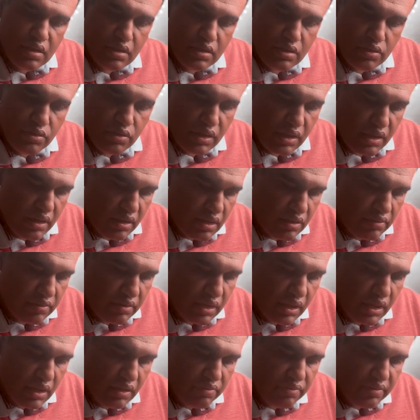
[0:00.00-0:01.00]
During
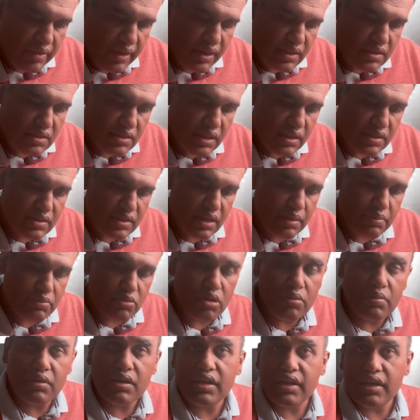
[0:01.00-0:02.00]
recovery, he finds he has an
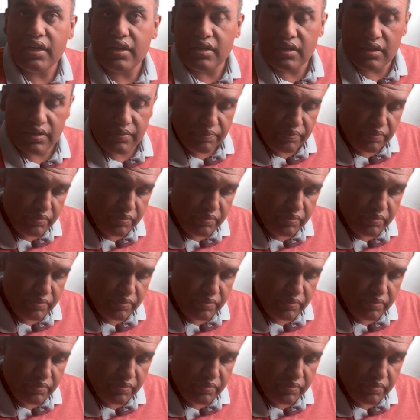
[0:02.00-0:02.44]
abnormal gait,